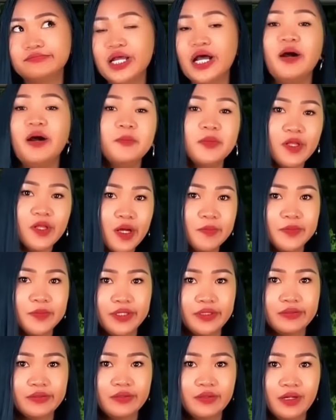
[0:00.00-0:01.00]
a
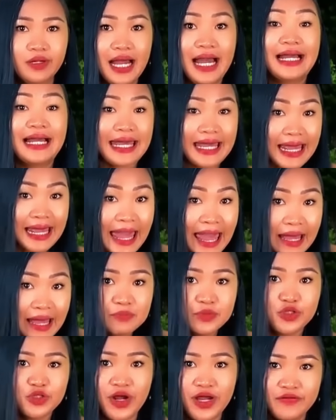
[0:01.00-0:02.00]
plumber, a
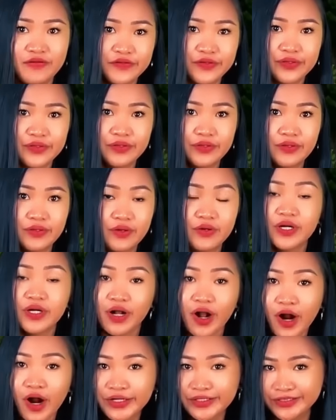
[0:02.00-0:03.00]
cab driver, or a
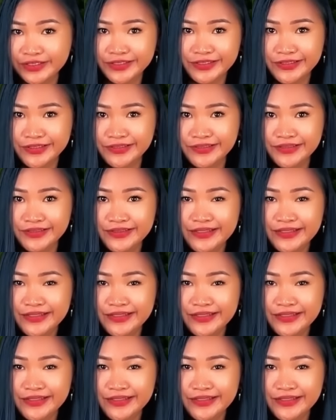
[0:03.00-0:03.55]
gardener,